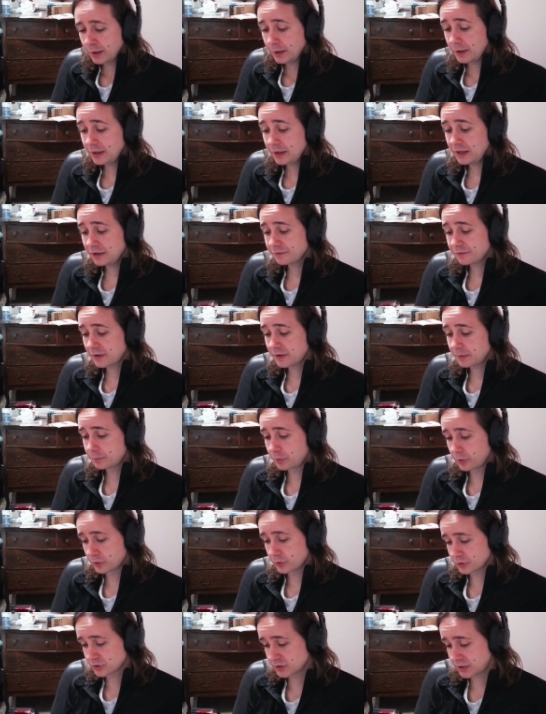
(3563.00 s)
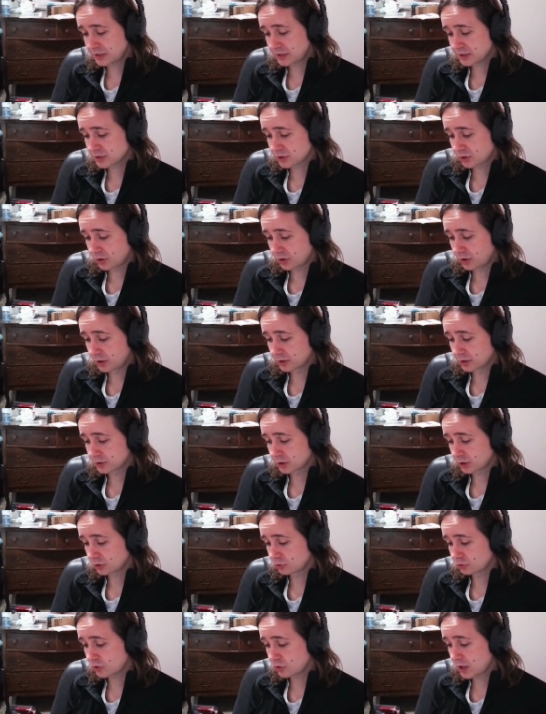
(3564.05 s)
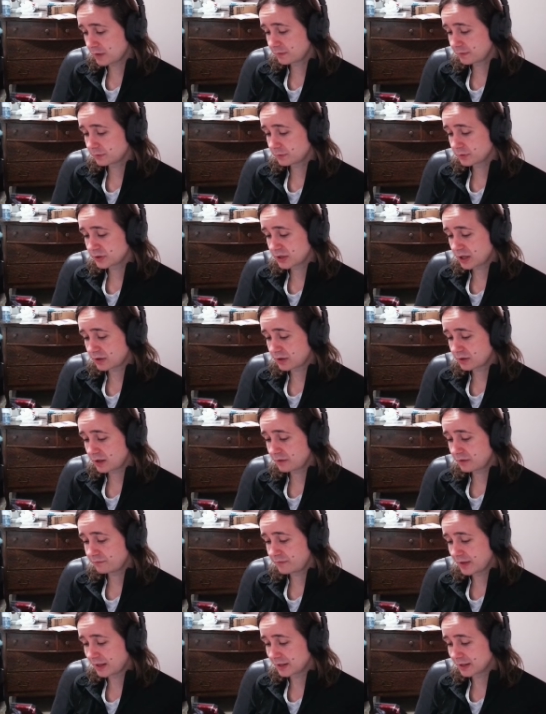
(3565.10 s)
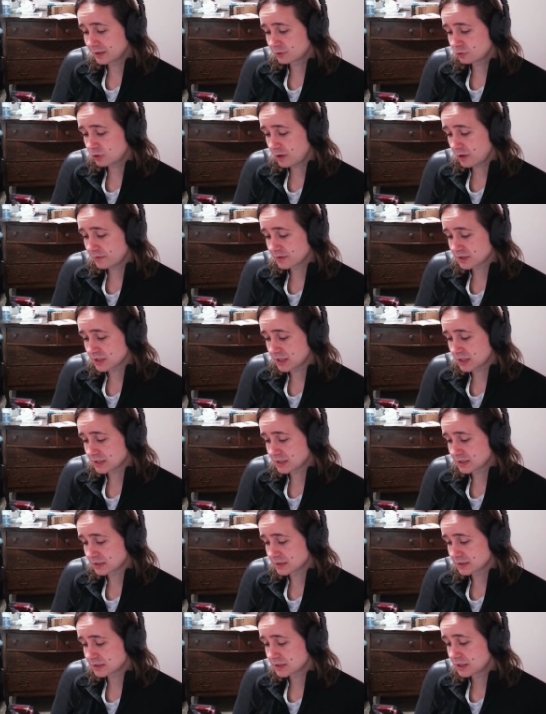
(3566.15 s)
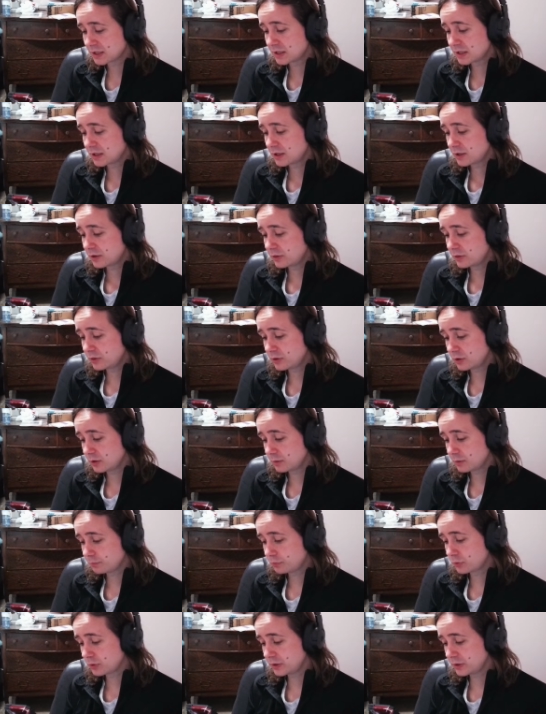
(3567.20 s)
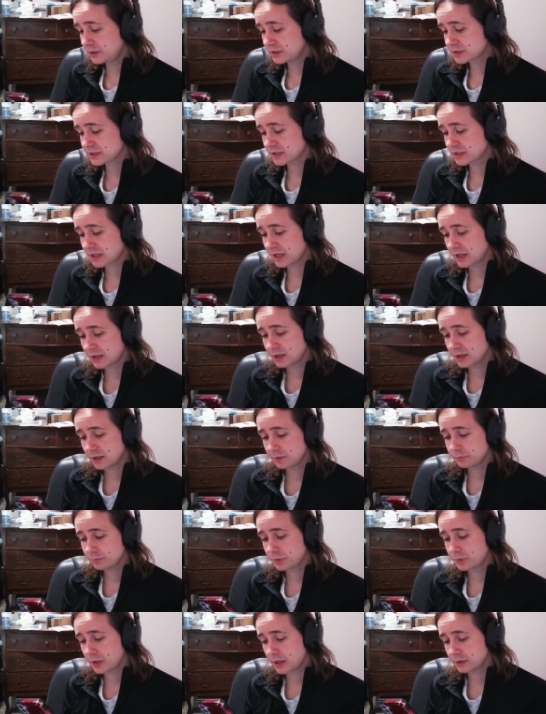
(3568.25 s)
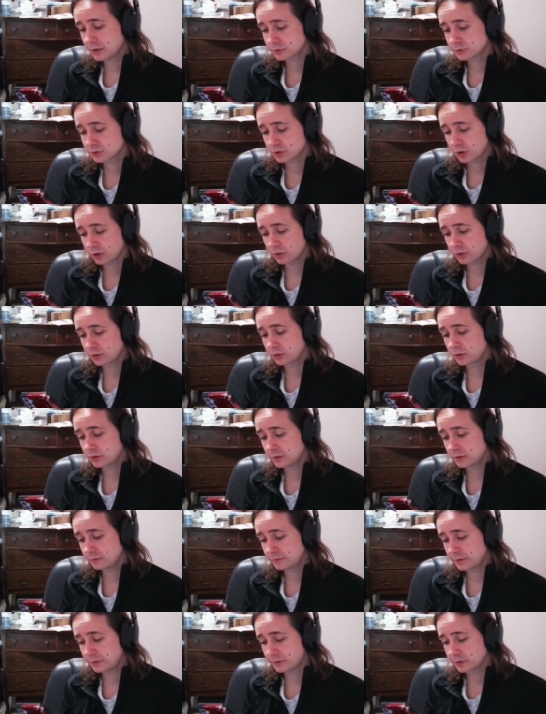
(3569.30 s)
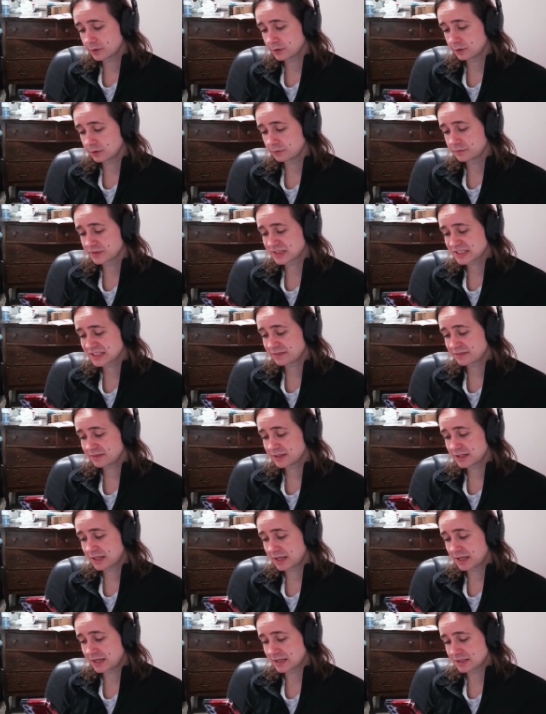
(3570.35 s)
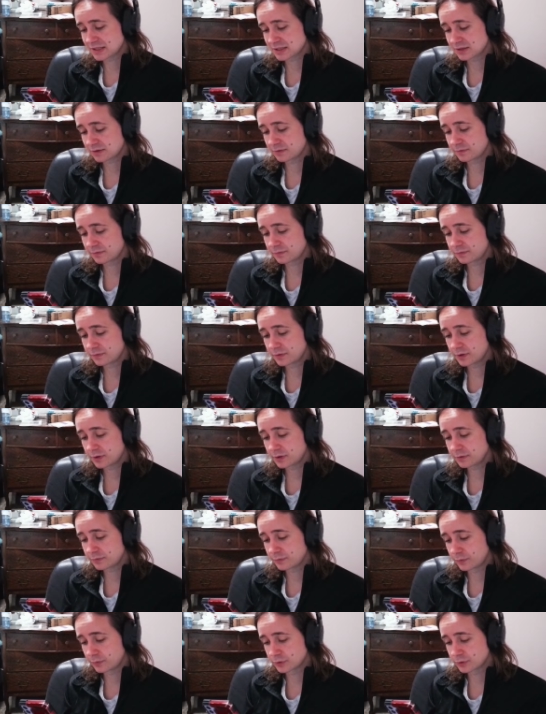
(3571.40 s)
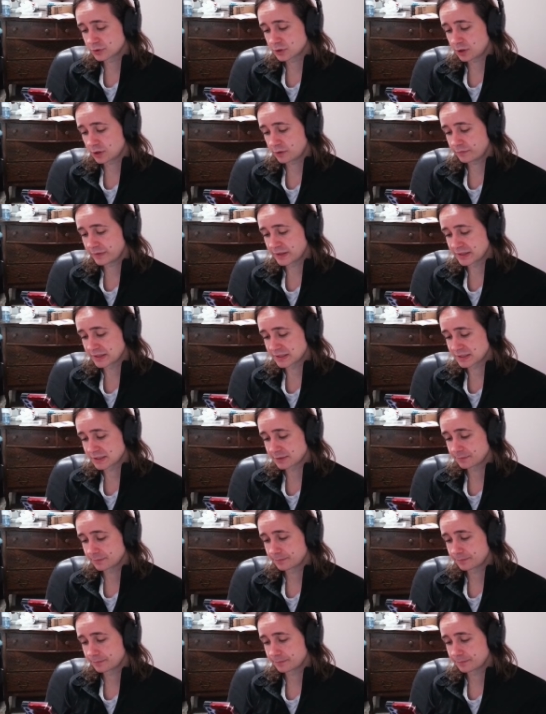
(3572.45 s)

If a person is caught driving without a valid driver's license, the police can impound the vehicle for 7 days for the first offense.